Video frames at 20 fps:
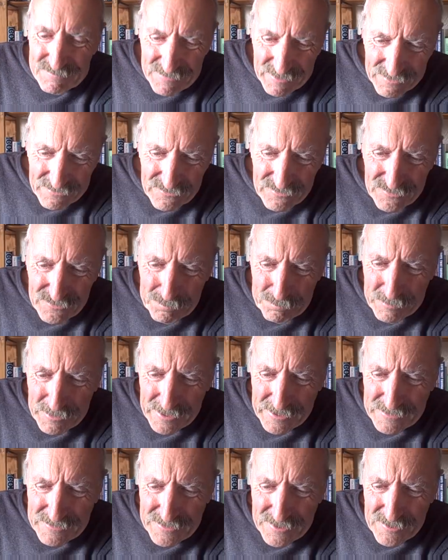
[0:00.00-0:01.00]

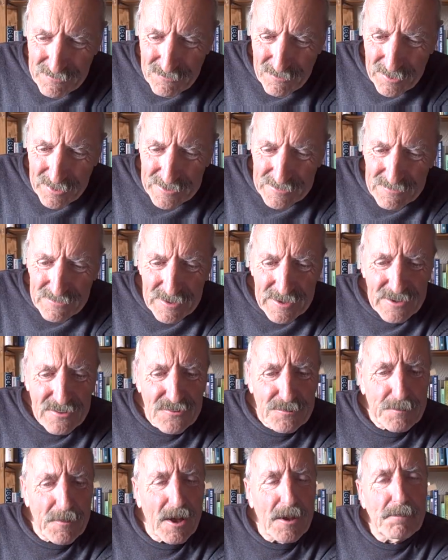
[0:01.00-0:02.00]
explain their
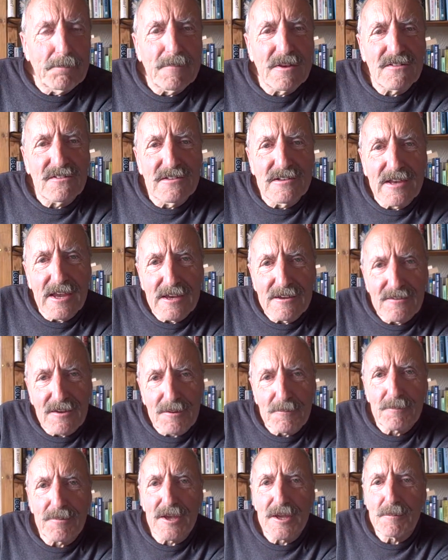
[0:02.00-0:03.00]
ideas by
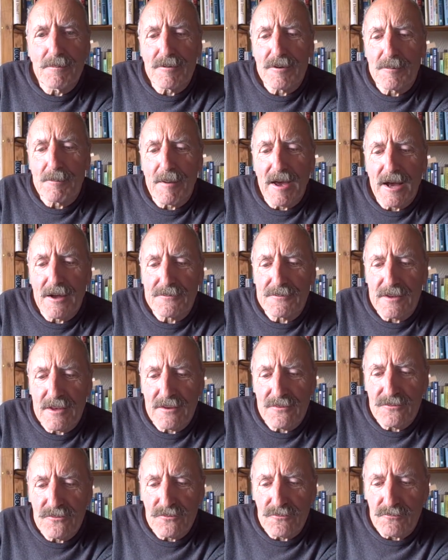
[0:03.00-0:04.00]
misleading people about
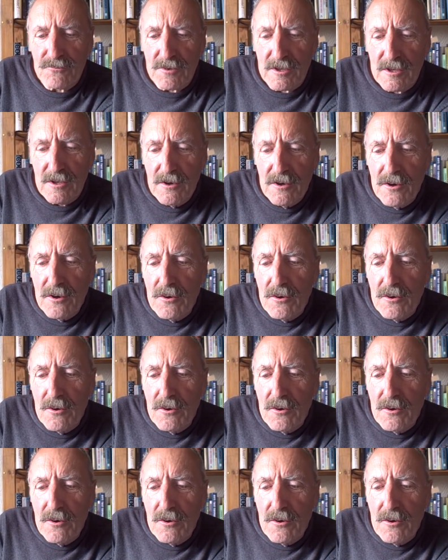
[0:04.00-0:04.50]
history